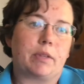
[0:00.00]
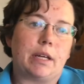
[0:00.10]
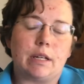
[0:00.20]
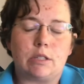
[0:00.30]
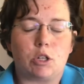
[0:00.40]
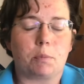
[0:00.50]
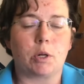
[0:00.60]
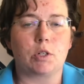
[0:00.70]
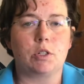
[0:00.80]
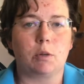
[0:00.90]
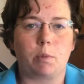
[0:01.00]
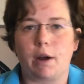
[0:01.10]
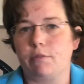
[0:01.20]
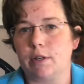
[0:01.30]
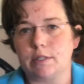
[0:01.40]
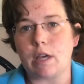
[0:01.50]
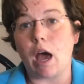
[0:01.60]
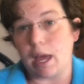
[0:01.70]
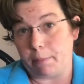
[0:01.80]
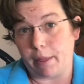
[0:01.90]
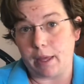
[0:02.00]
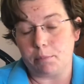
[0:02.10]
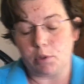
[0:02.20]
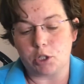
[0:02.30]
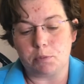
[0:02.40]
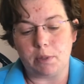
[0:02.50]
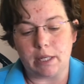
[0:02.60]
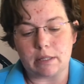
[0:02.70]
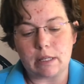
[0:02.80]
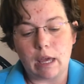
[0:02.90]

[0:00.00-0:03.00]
It's your personal preference. I plant bush beans.